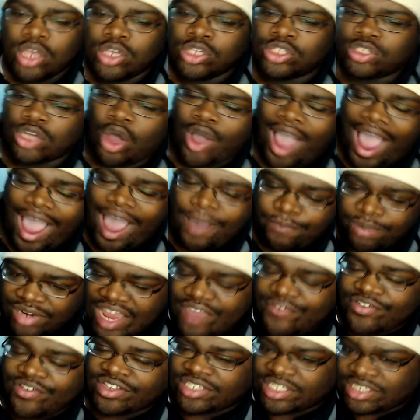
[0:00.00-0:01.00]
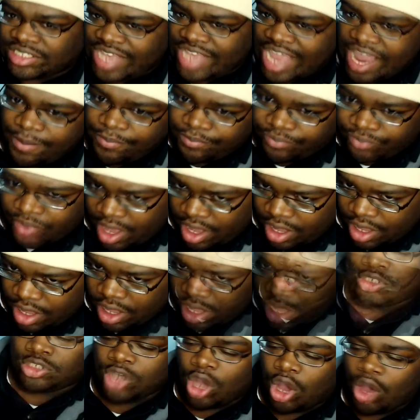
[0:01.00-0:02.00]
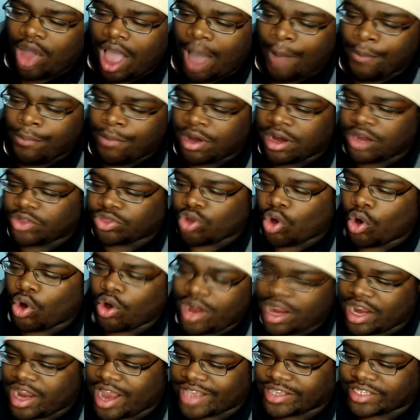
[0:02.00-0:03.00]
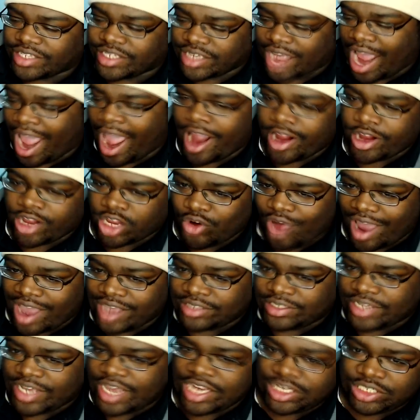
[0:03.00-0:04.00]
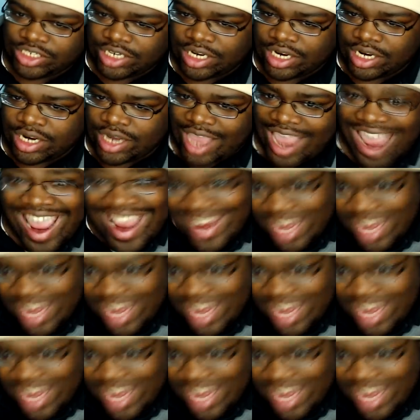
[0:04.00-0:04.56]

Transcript: So I believe it's the same thing. So I'm going to throw it in as characterization